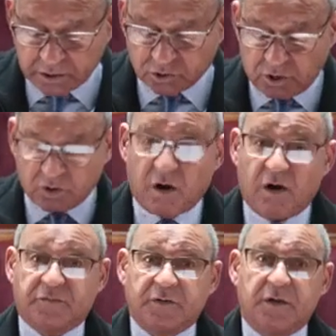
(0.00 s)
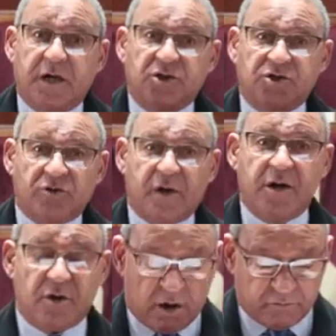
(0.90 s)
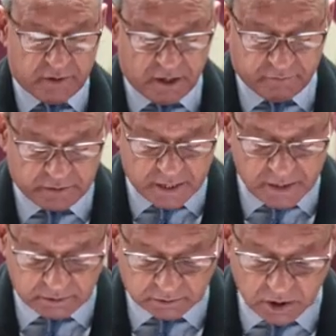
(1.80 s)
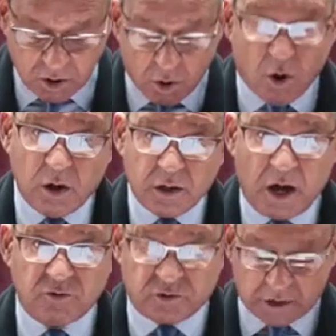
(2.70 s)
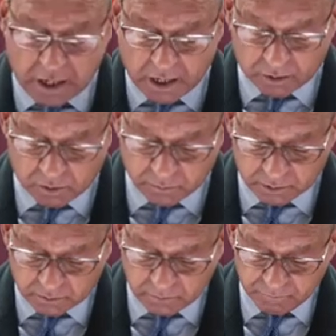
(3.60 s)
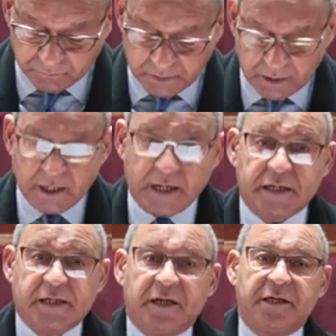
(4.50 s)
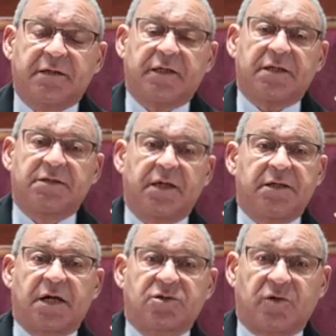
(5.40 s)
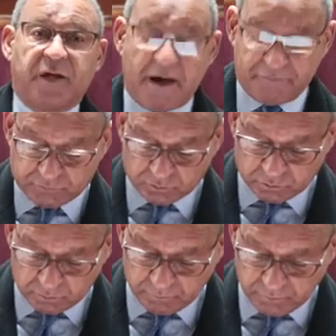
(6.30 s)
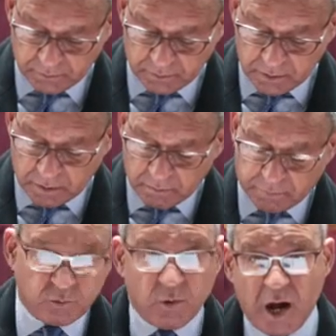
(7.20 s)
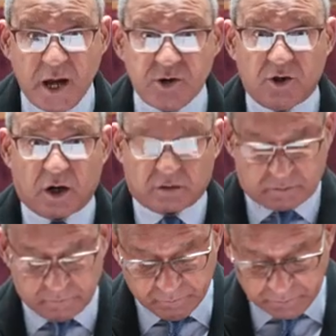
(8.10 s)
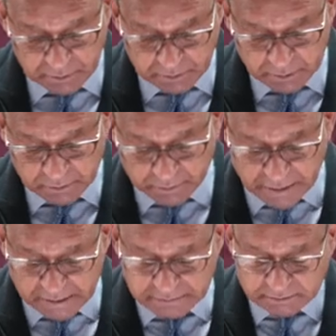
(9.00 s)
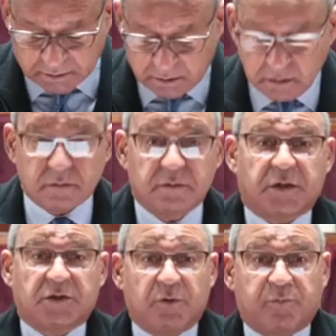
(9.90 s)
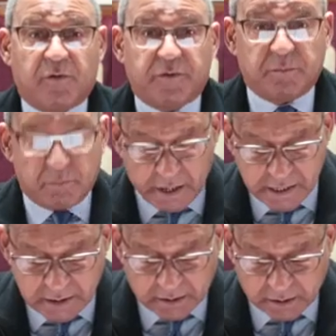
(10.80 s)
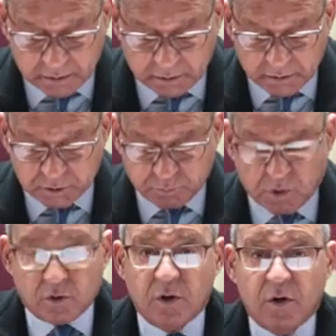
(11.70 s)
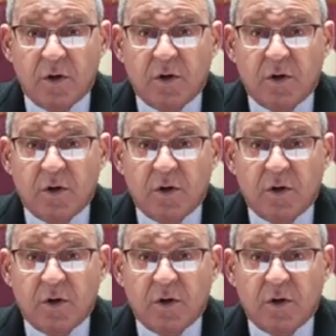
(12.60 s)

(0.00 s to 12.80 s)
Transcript: does not offer a shred of evidence or counter-argument. And he clearly thinks he does not have to. But why not? The answer, says the prophet Micah in his book